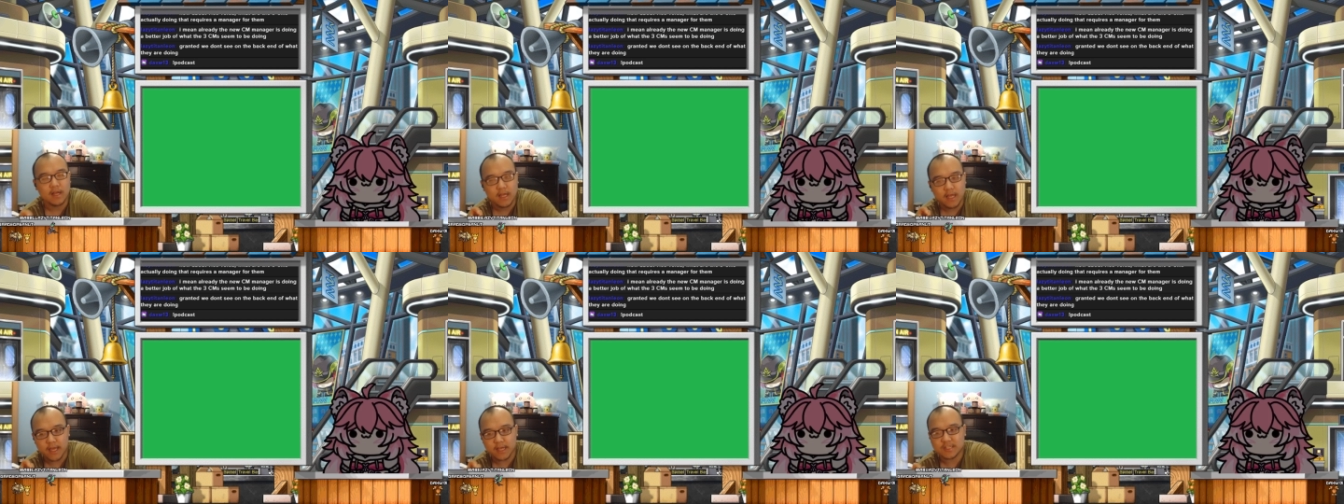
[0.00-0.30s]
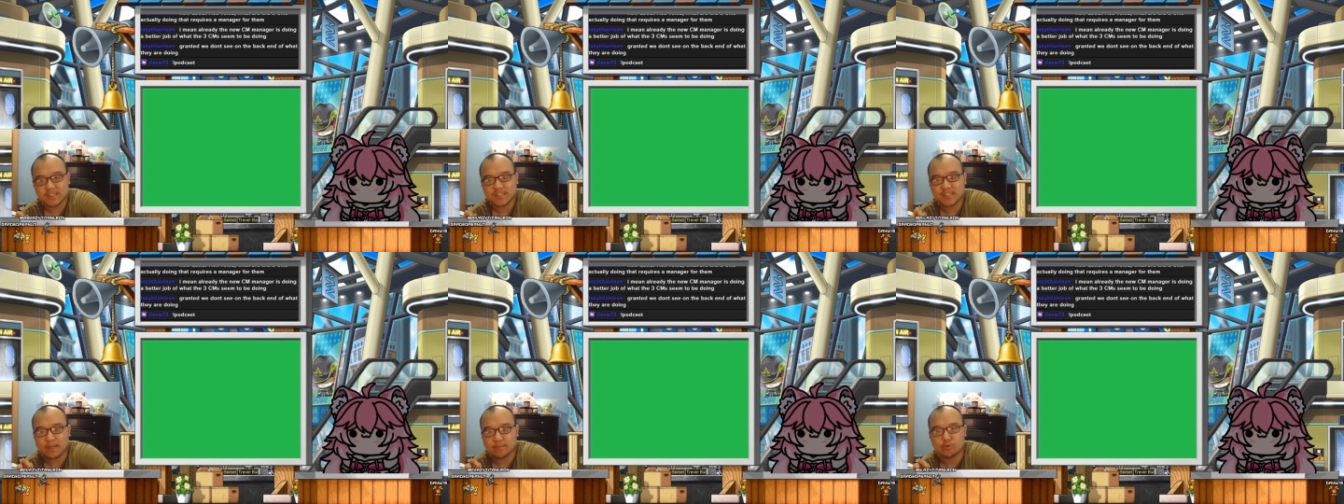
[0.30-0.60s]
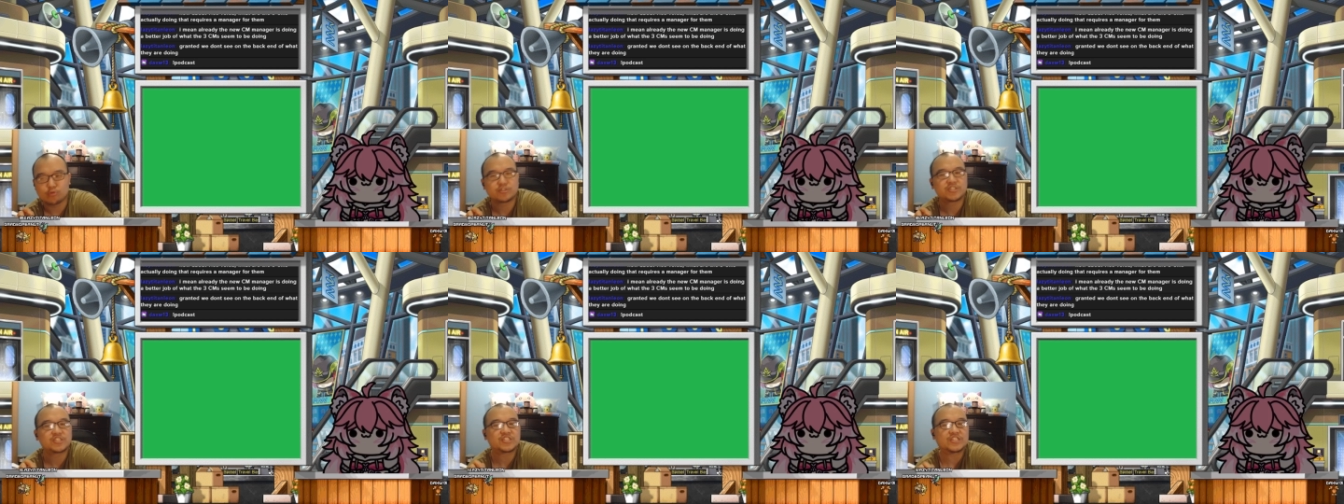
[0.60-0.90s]
except
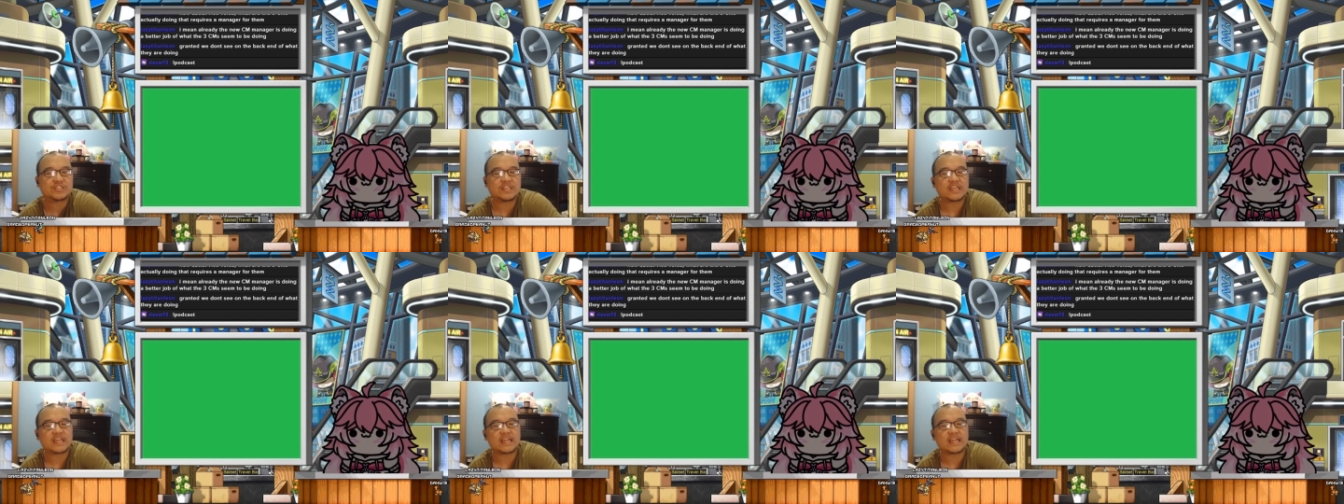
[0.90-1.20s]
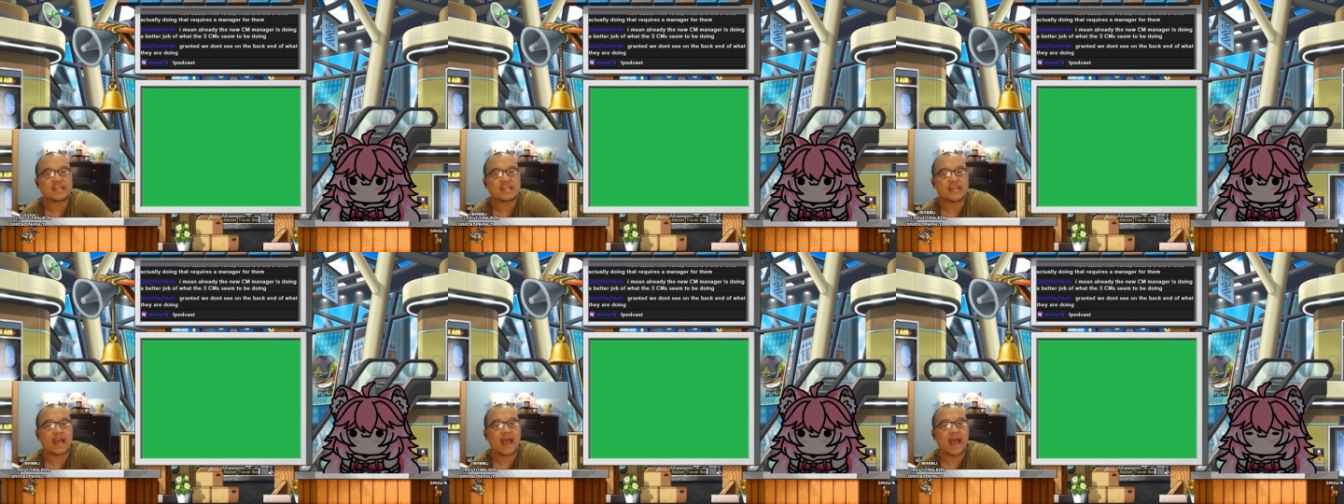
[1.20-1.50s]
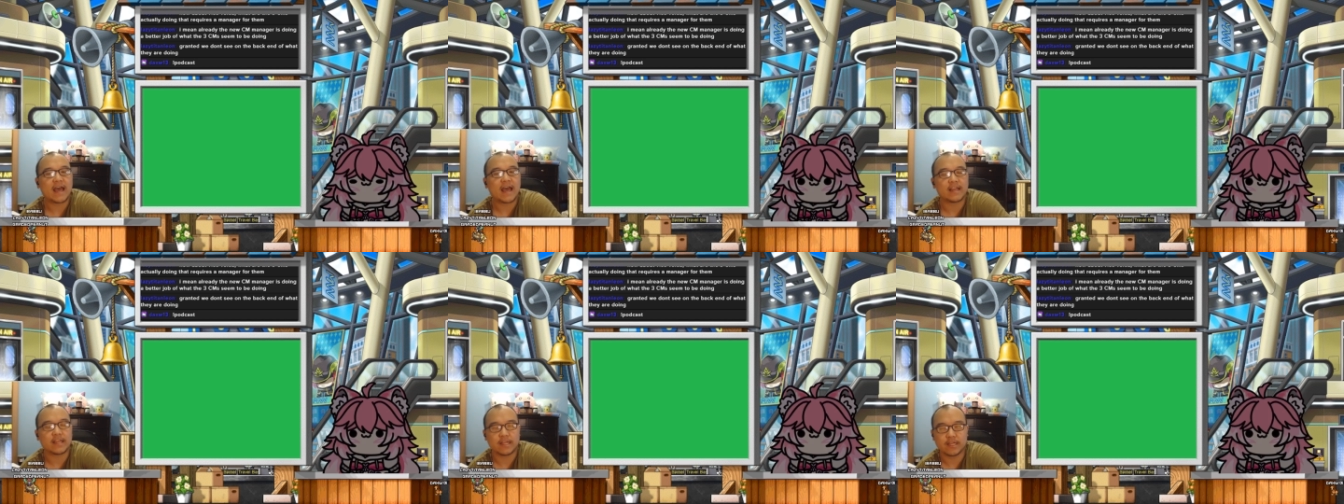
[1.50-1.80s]
to sneakily
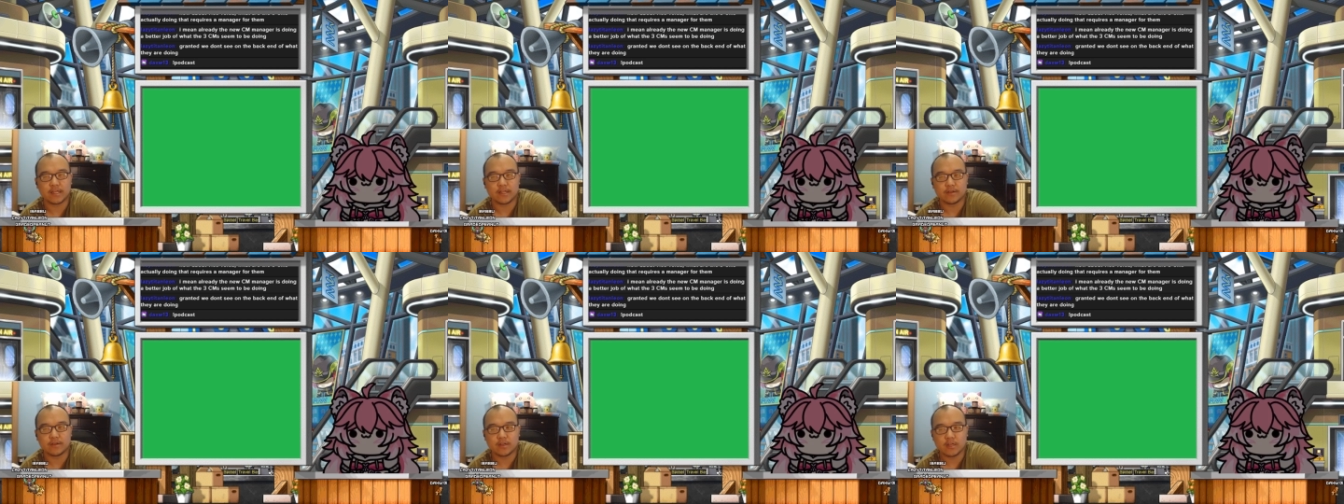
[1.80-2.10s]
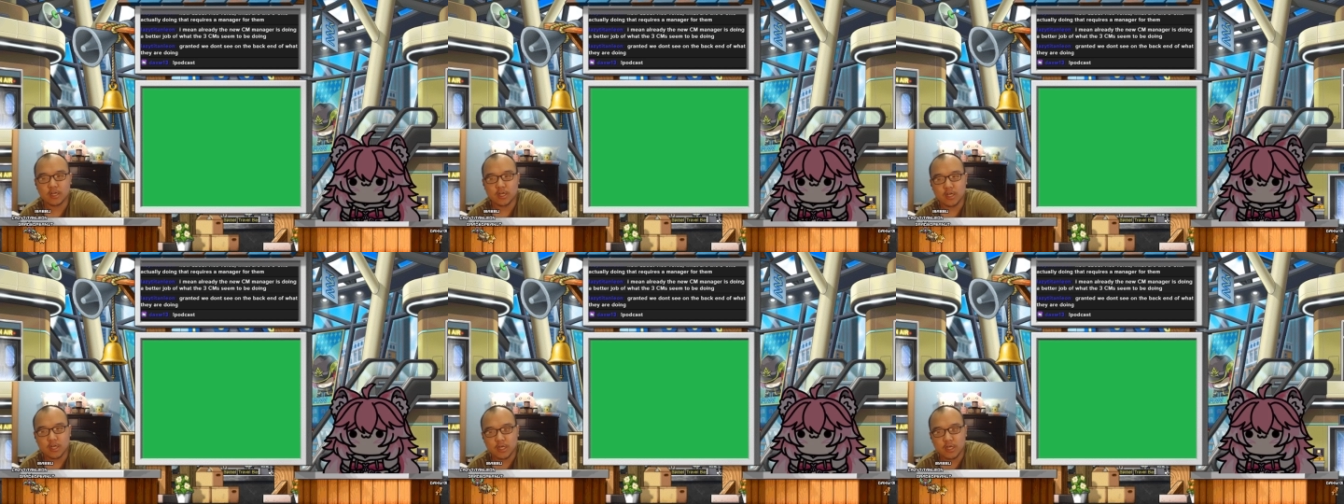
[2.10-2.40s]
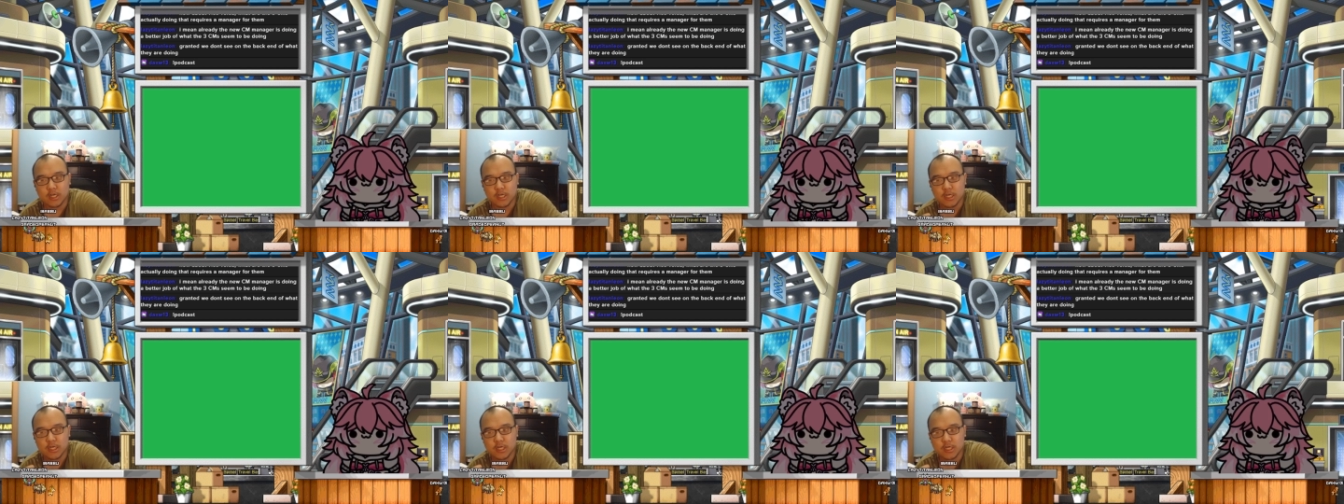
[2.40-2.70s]
add in
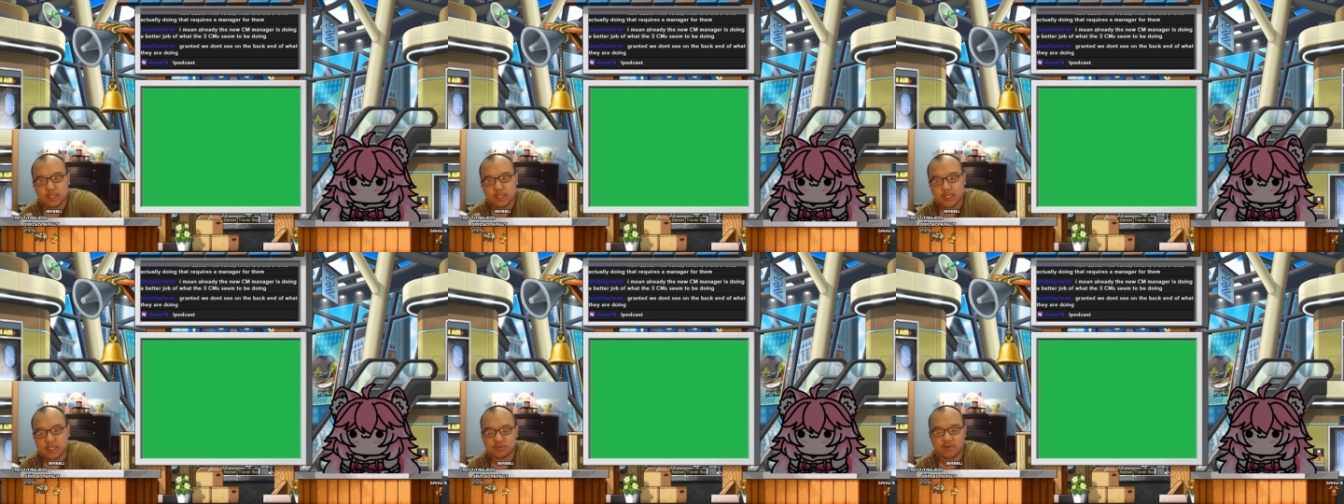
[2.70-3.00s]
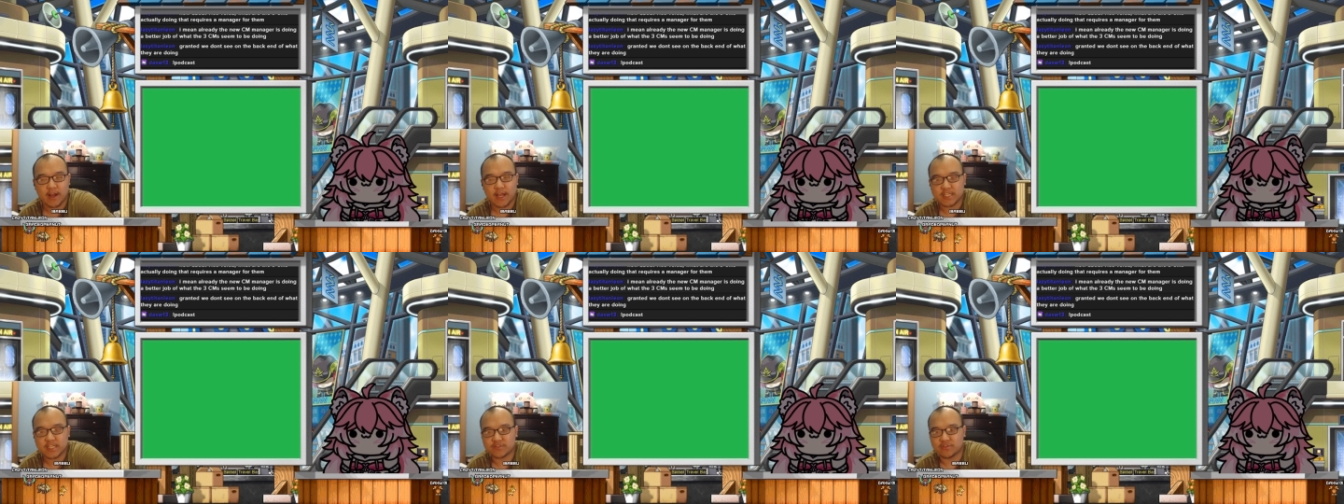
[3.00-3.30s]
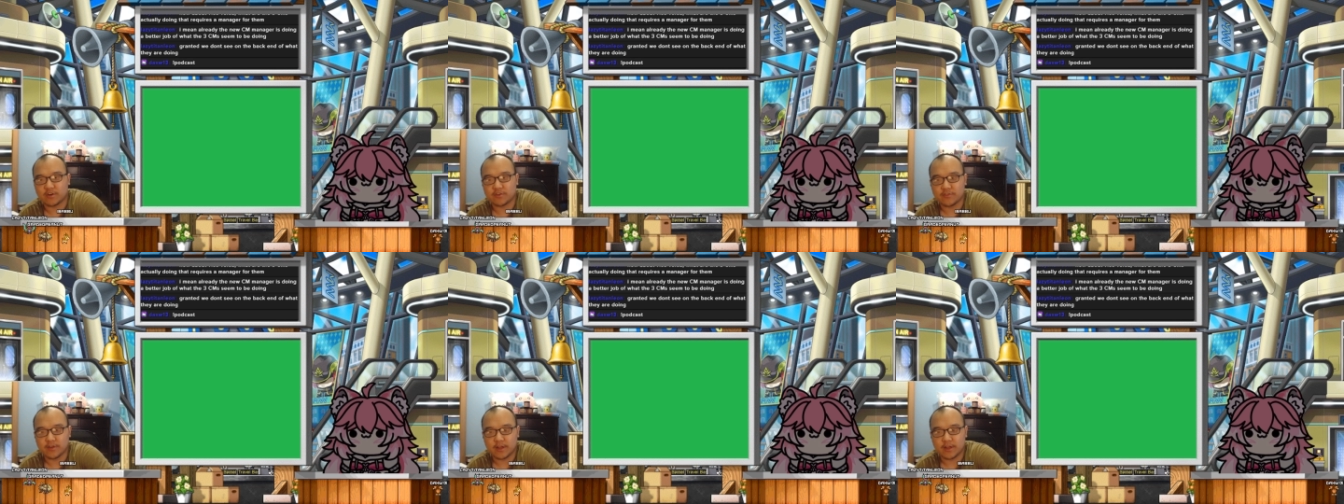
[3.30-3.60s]
the
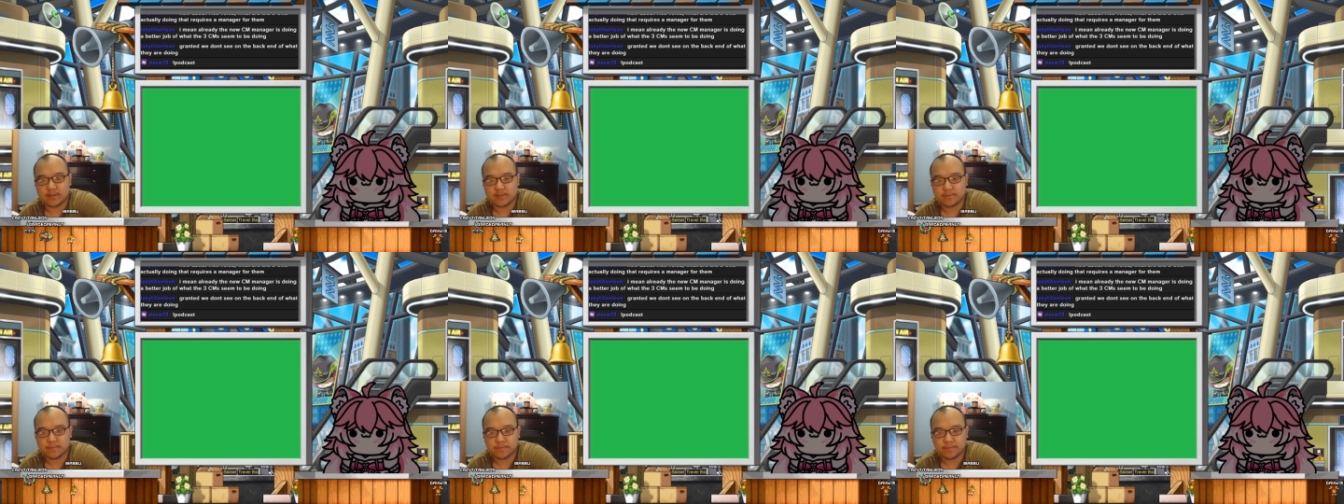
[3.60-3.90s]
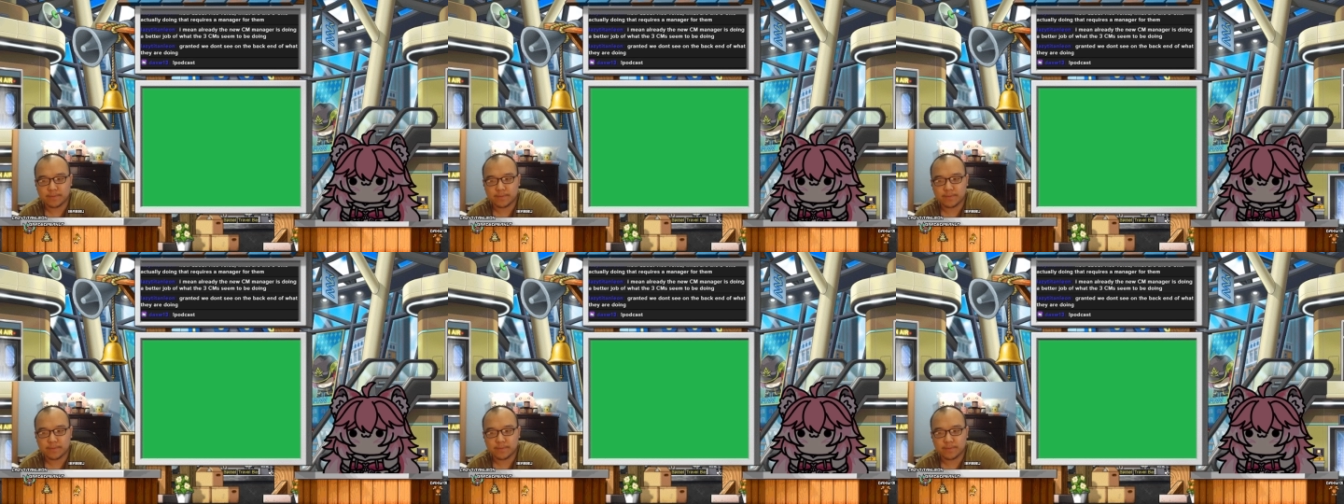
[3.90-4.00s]
transfer event.